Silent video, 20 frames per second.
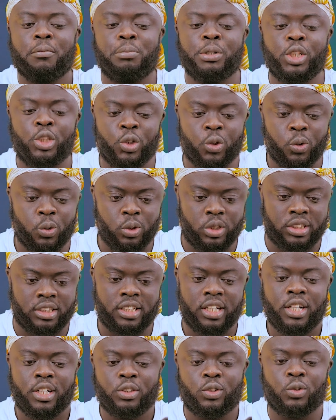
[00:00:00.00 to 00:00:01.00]
be used
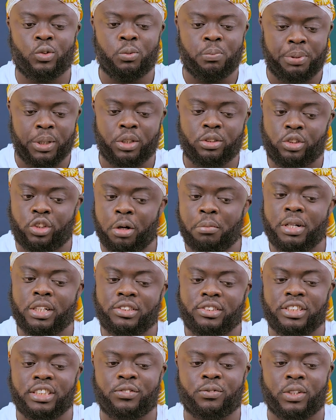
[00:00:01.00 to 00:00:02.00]
to build
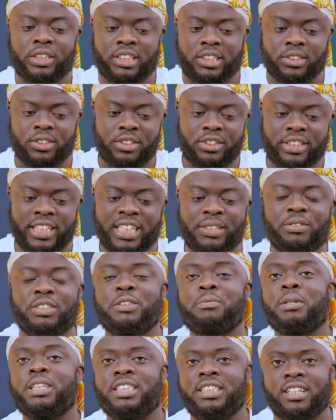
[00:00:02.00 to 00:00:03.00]
dormitories for children with
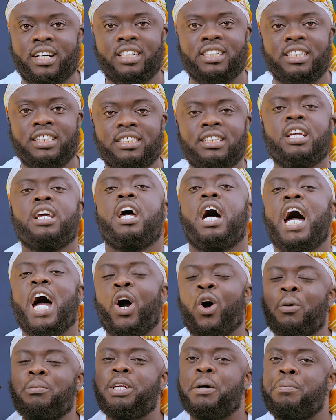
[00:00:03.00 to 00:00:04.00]
special needs. I
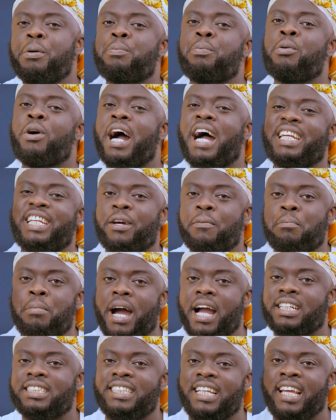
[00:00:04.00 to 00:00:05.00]
hope the people at the
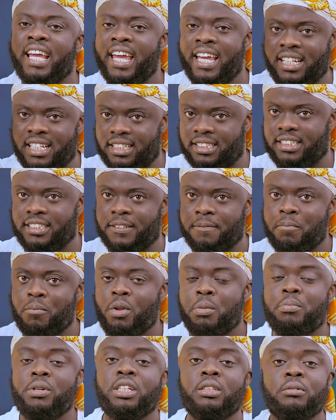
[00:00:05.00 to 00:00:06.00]
back, they heard it.
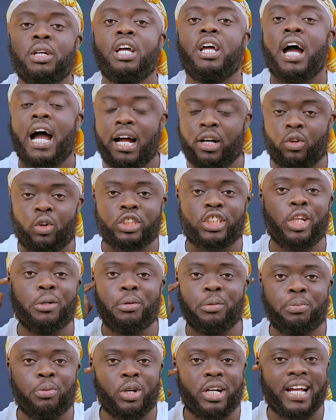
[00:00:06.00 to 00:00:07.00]
Meaning, I don't say
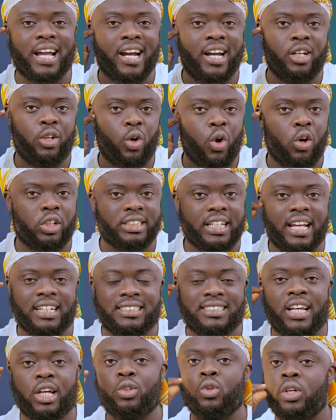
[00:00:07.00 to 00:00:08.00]
people carry locks
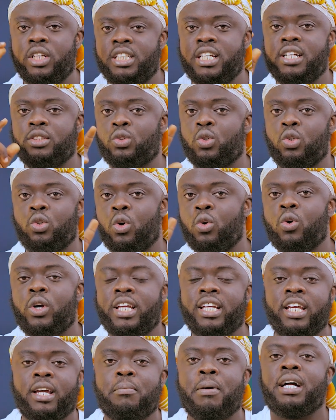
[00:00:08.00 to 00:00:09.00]
enter your ears so you don't go
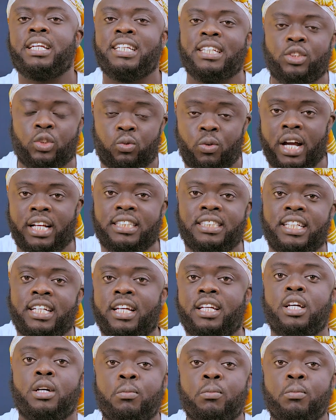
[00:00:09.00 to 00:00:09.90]
hear, but this one there,